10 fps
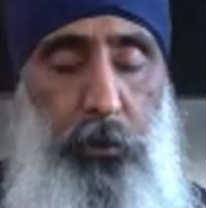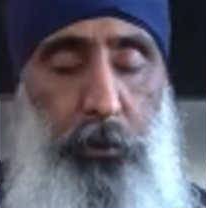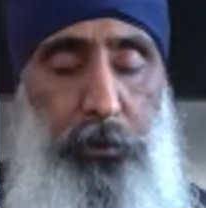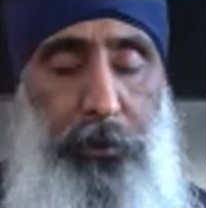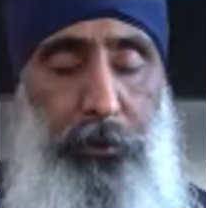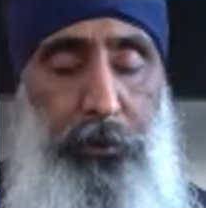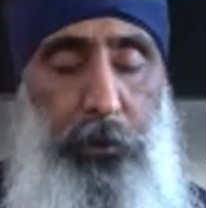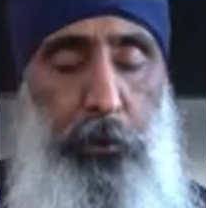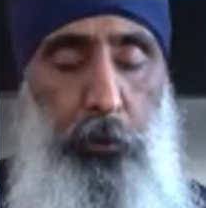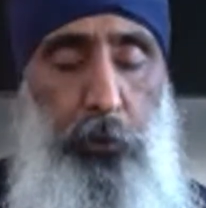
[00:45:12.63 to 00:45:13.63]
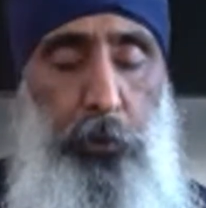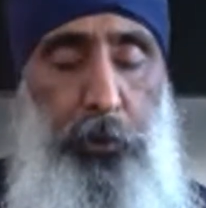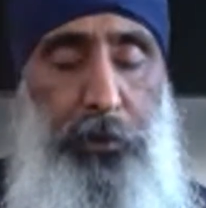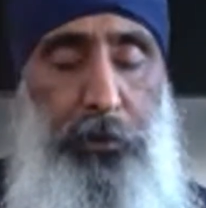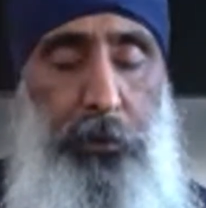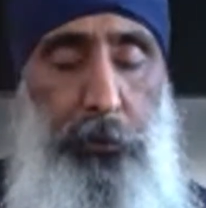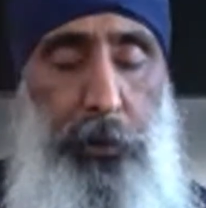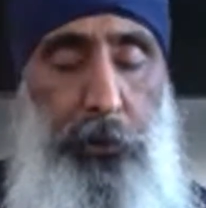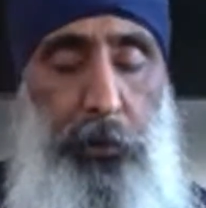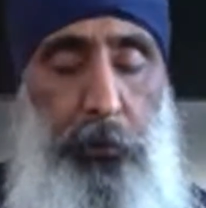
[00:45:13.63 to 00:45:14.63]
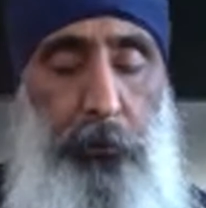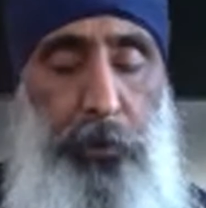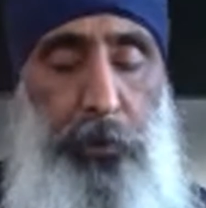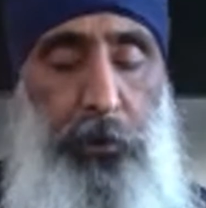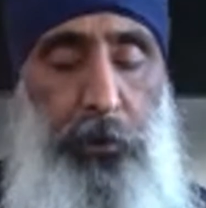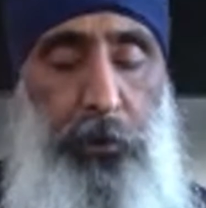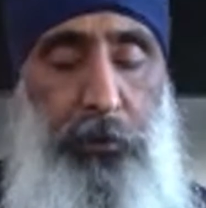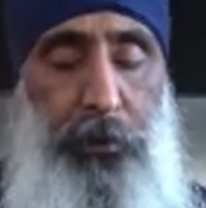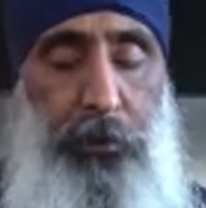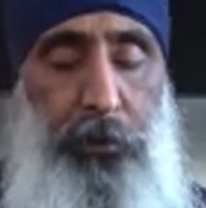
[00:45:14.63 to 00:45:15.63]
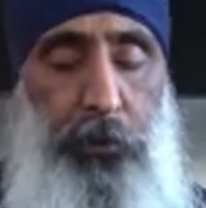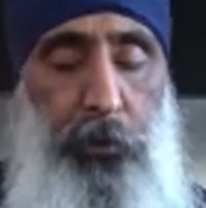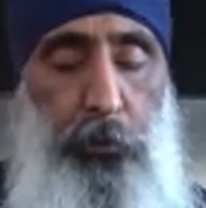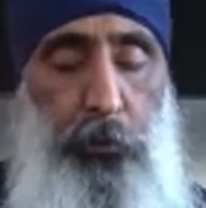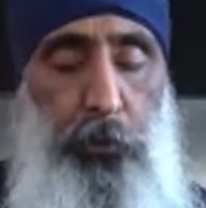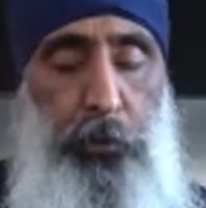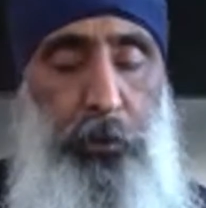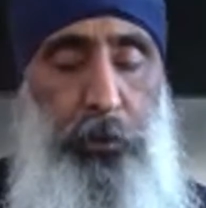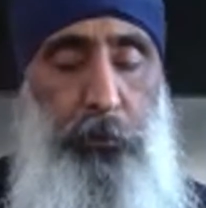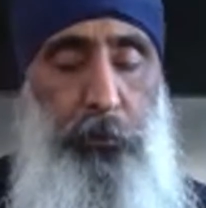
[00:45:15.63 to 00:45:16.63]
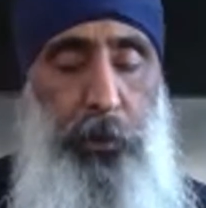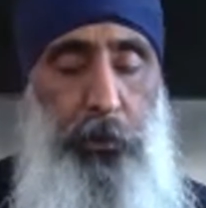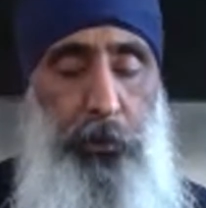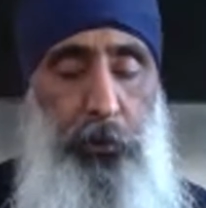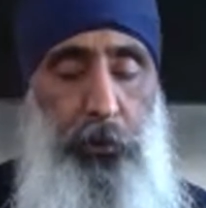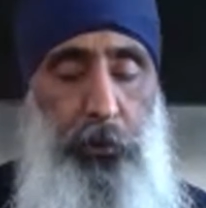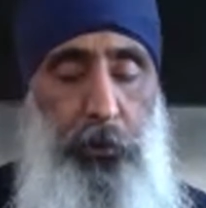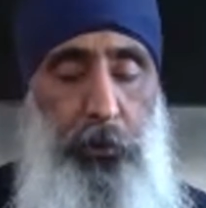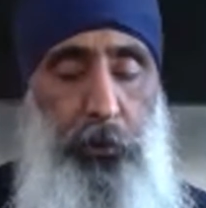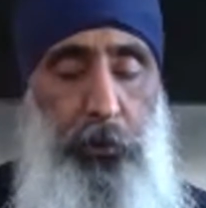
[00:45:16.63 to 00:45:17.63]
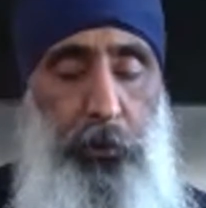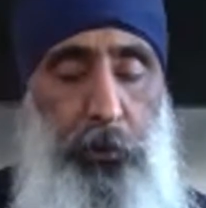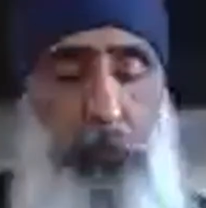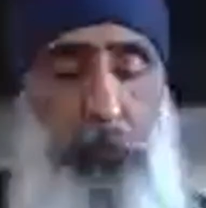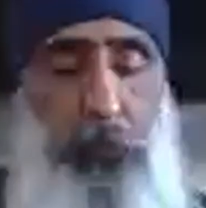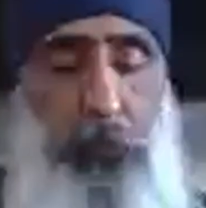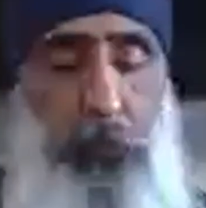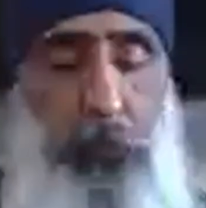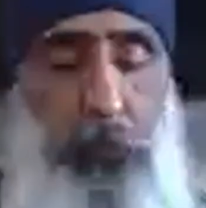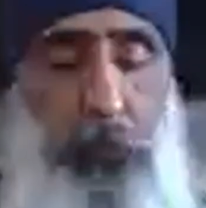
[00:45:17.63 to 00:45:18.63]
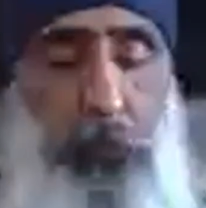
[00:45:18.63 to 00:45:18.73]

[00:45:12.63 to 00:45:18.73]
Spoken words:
Sensing your body as the breath comes in, sensing your body as the breath goes out.